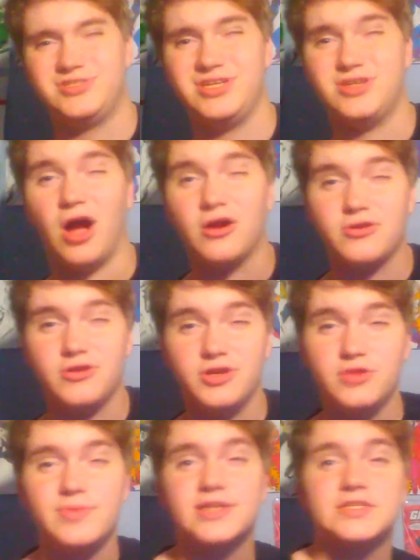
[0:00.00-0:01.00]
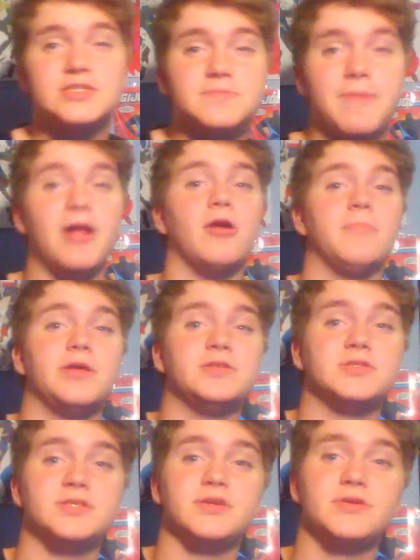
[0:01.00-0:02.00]
Doctor Doom
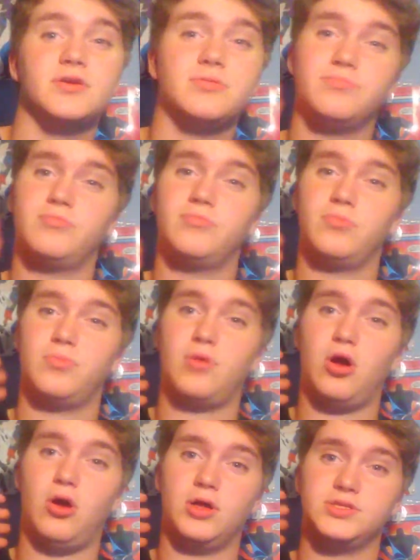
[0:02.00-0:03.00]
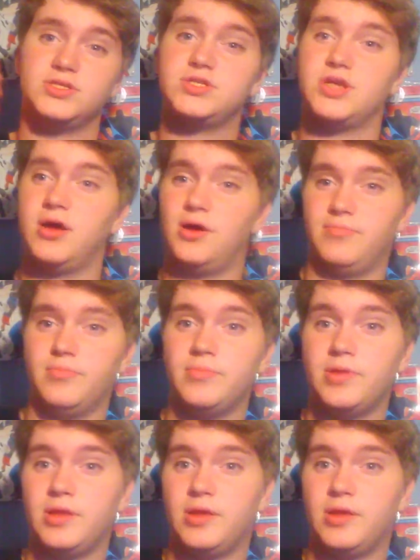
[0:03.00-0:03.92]
experimenting on some